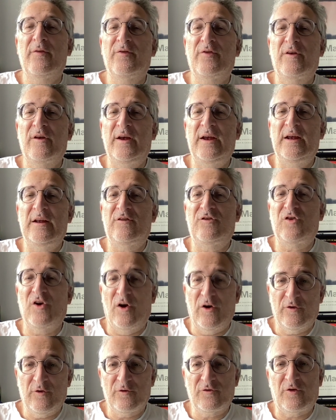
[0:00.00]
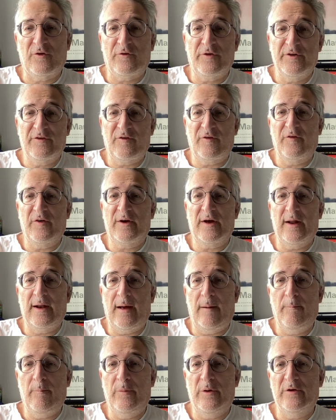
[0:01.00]
the journals of Christopher
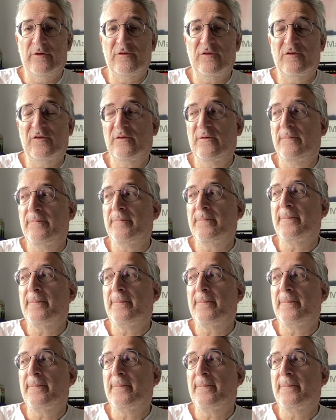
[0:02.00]
Columbus,